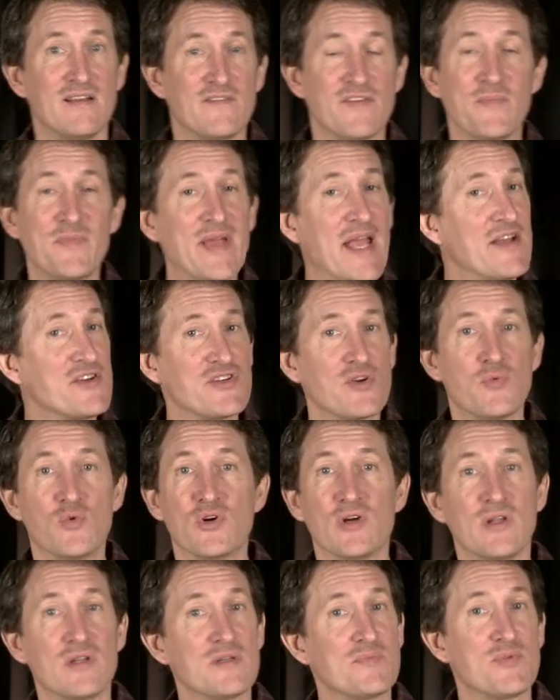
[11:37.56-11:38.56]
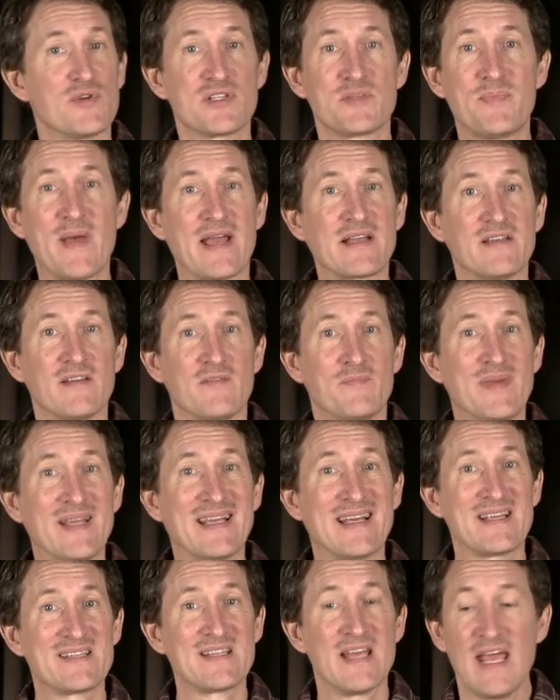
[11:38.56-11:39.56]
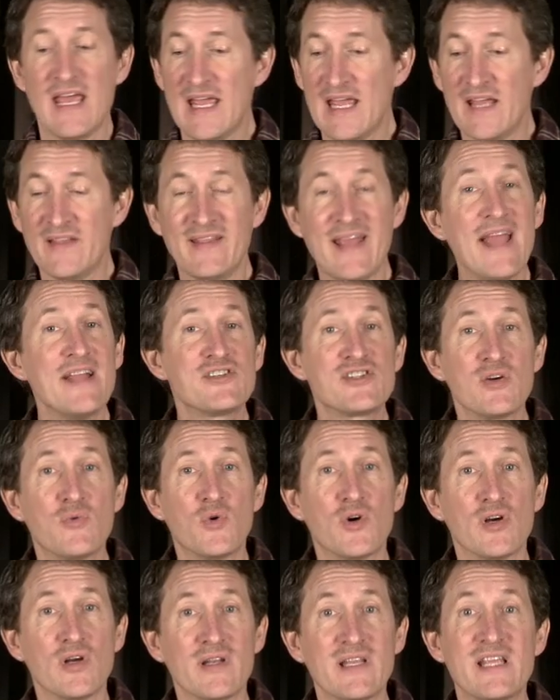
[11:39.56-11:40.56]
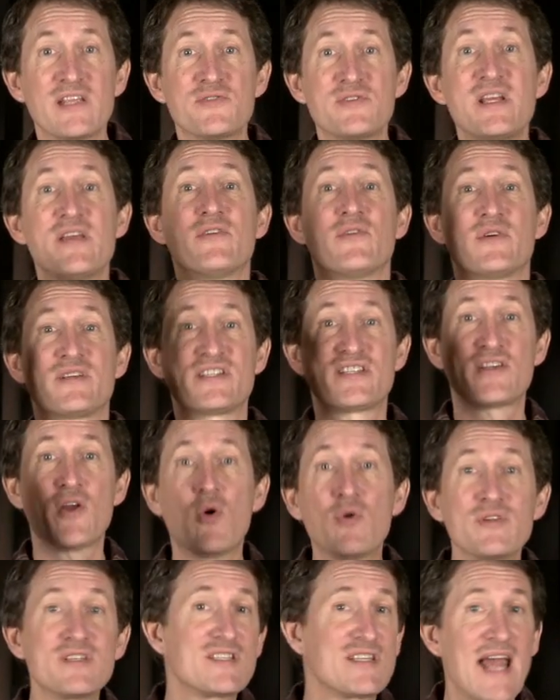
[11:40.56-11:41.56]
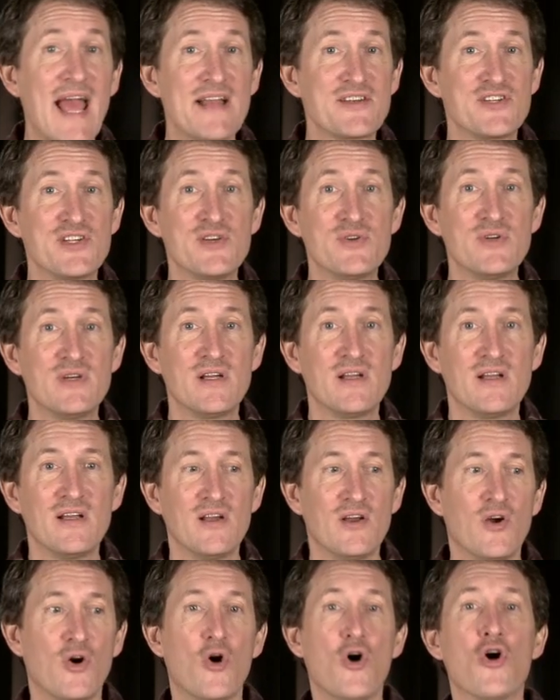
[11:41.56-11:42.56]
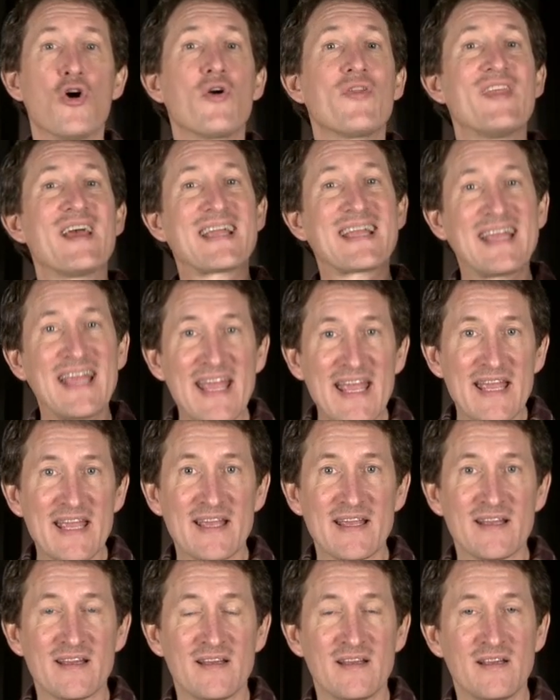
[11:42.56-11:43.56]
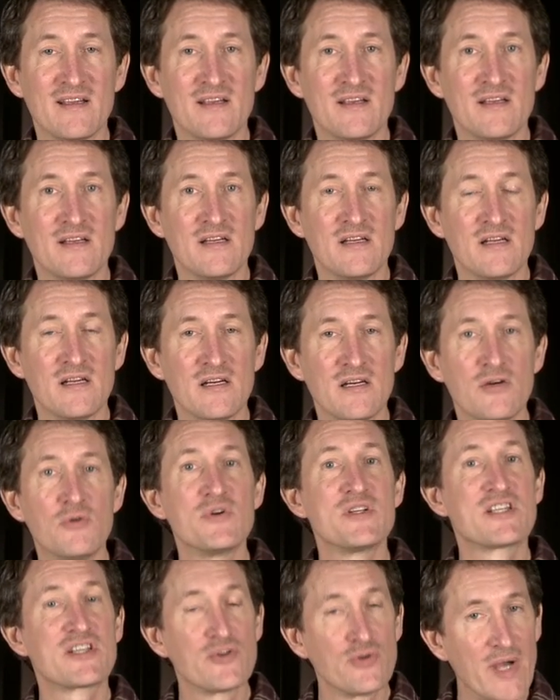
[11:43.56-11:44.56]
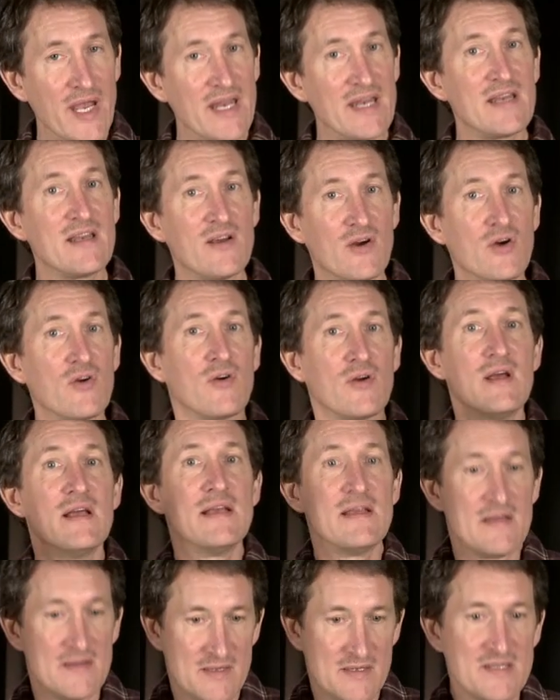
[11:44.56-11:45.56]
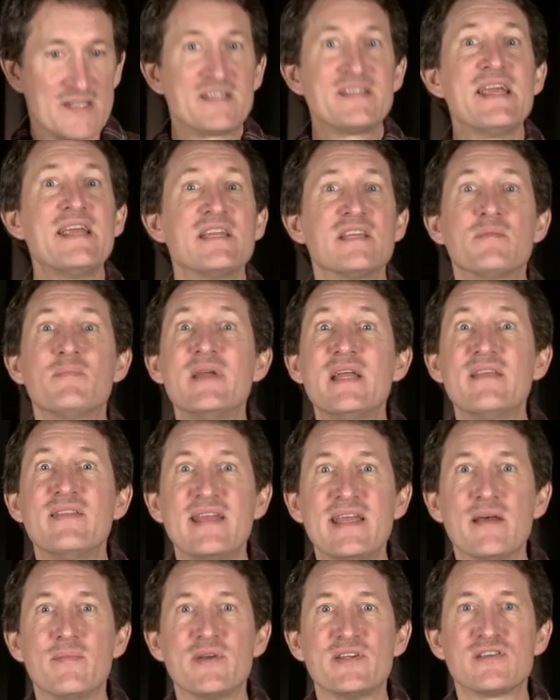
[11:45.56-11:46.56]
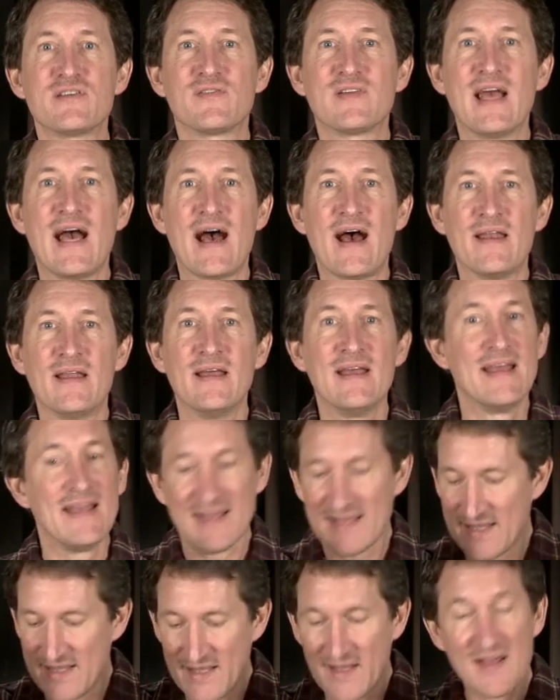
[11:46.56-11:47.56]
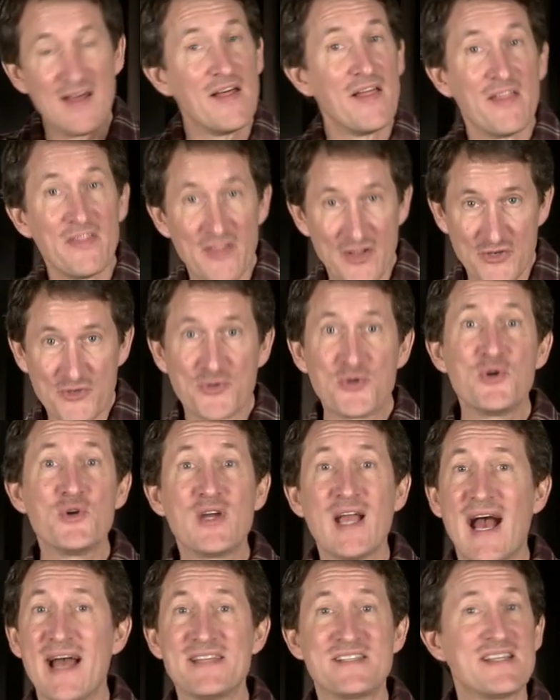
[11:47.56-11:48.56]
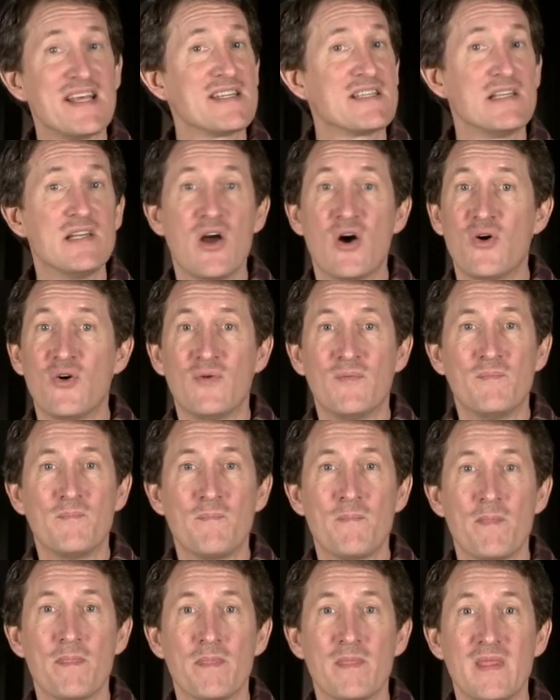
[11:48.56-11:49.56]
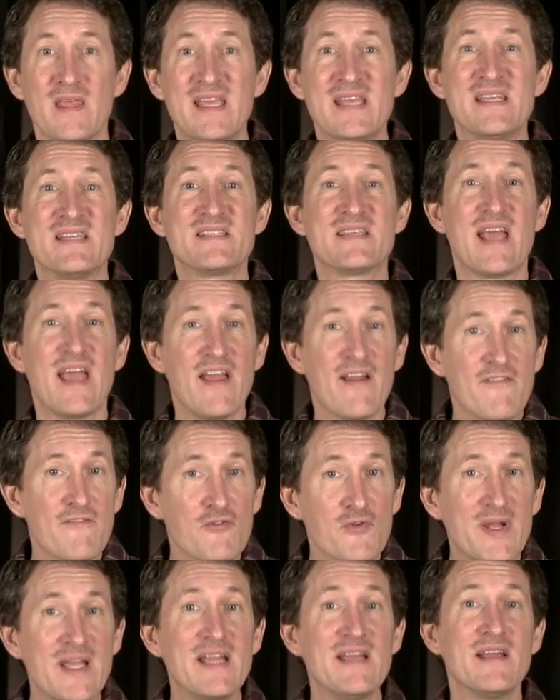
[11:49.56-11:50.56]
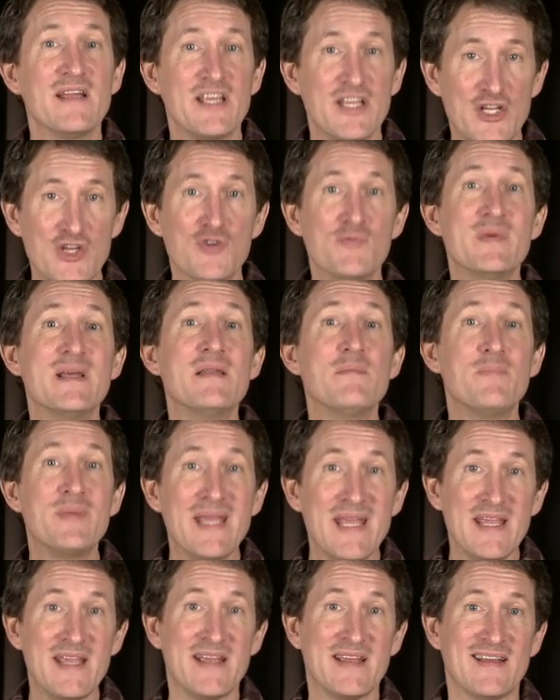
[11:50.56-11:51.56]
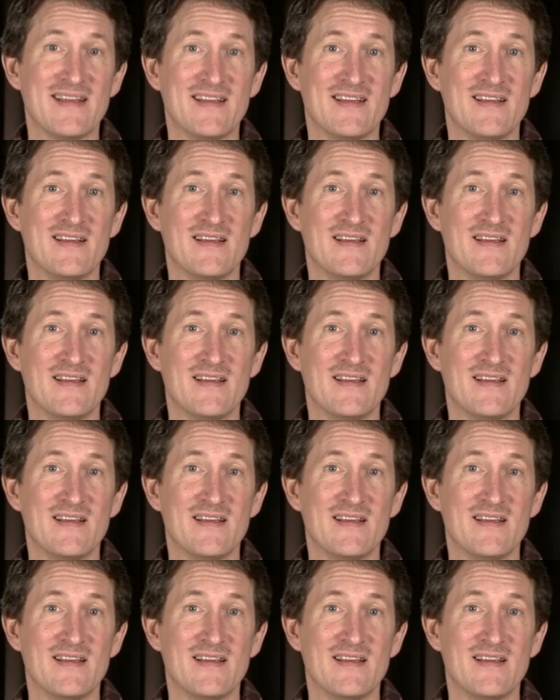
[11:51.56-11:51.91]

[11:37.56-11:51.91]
from the ancient world perspective because in the ancient world is either a stone statue or the king who is created or seen to be the image of God. The true God says no. It is every human being.